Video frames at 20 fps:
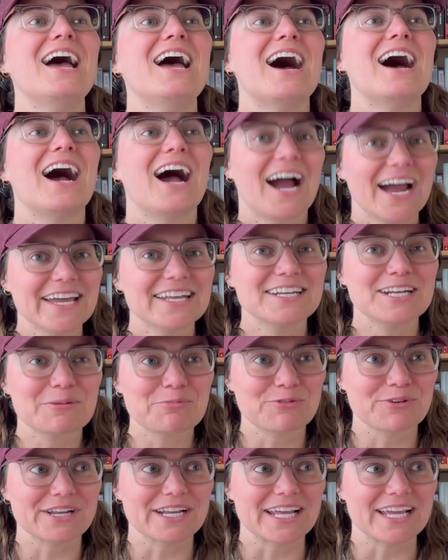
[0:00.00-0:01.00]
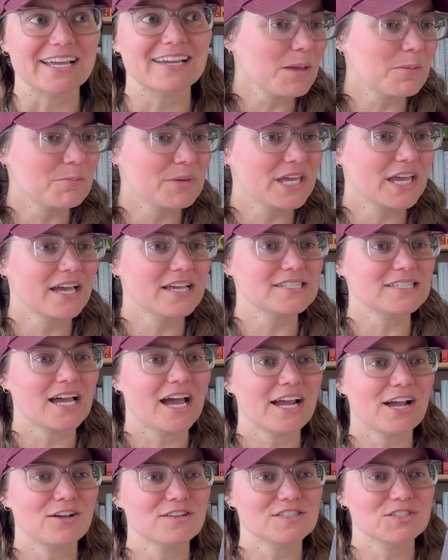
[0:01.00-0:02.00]
I ended up reading because
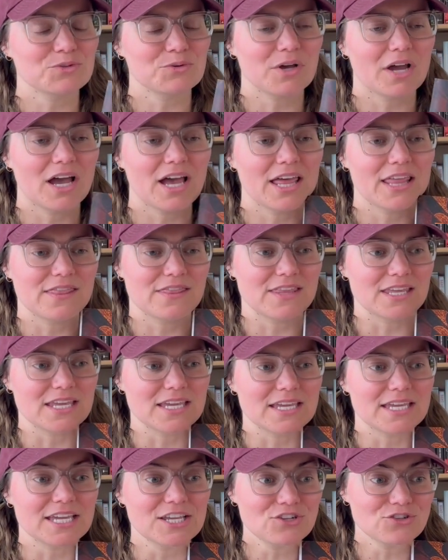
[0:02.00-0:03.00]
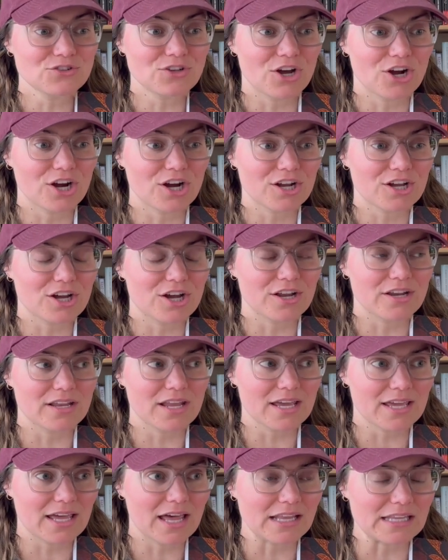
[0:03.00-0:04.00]
I also got the Kindle arc on
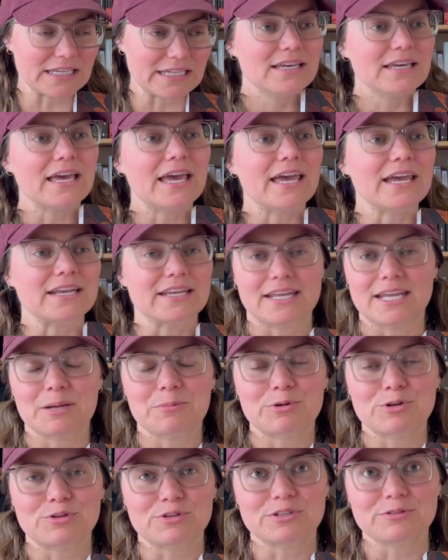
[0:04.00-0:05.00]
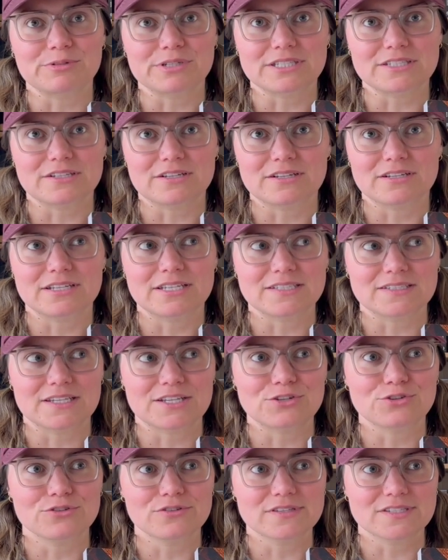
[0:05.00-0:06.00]
NetGalley, and Cameron only reads on his
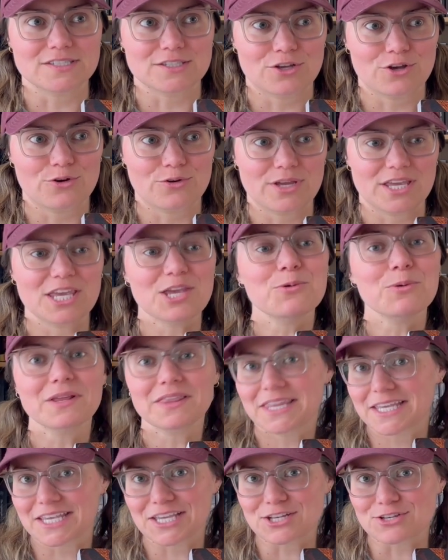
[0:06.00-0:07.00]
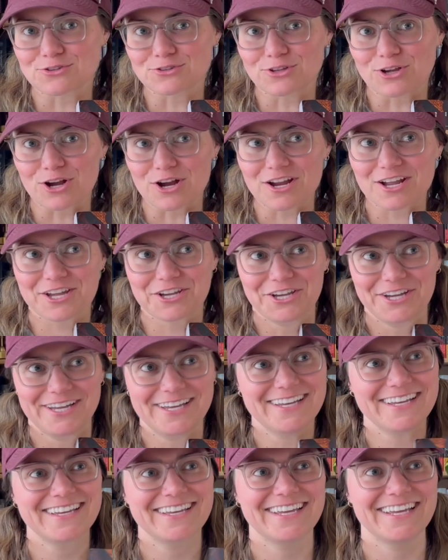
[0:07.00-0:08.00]
Kindle, so he read the Kindle arc.
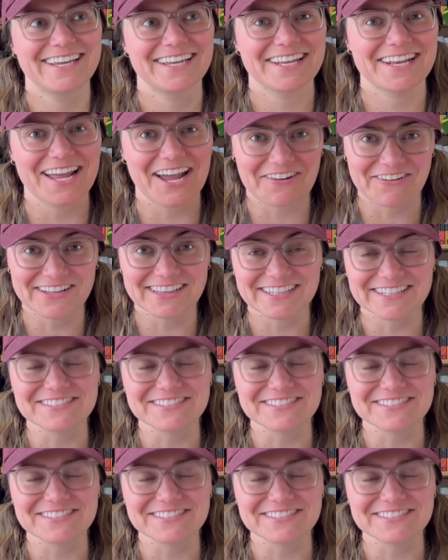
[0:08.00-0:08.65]
And I read this